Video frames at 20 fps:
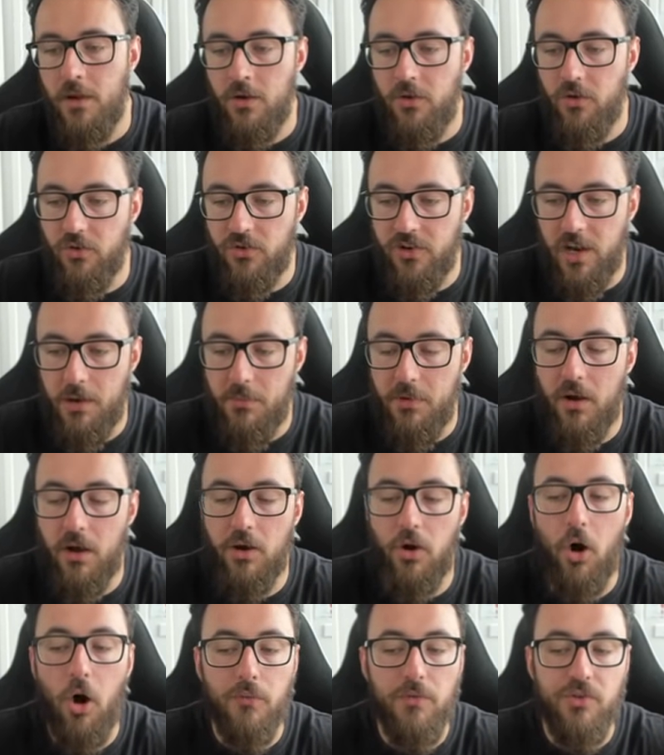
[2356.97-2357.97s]
your team kind
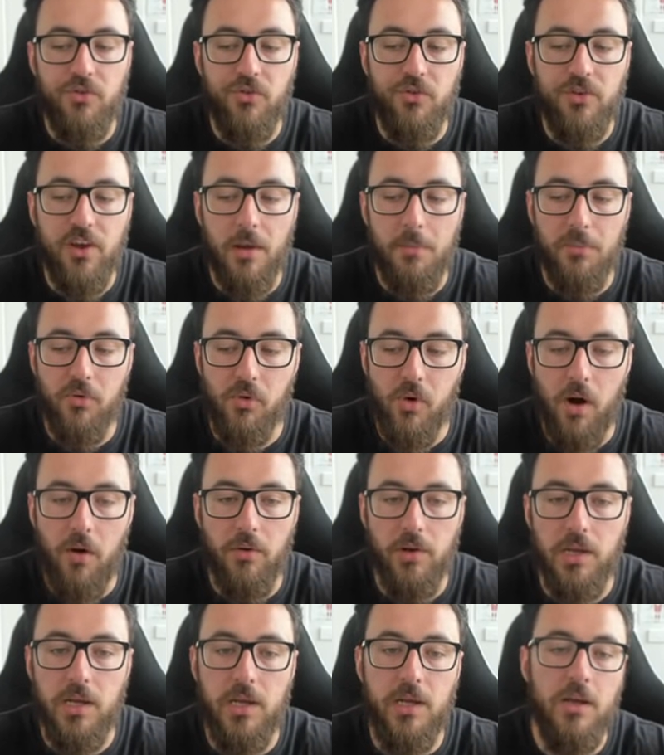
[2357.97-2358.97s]
of hovers you
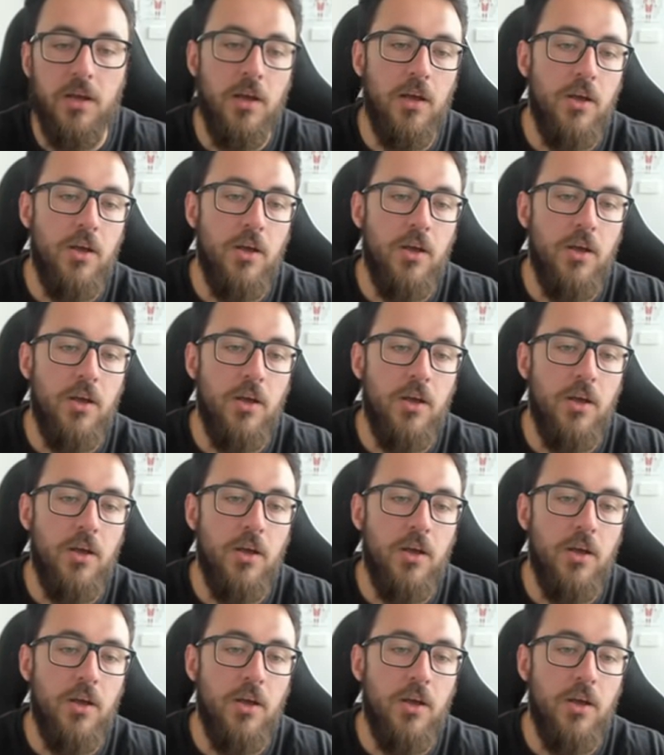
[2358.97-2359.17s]
temporarily.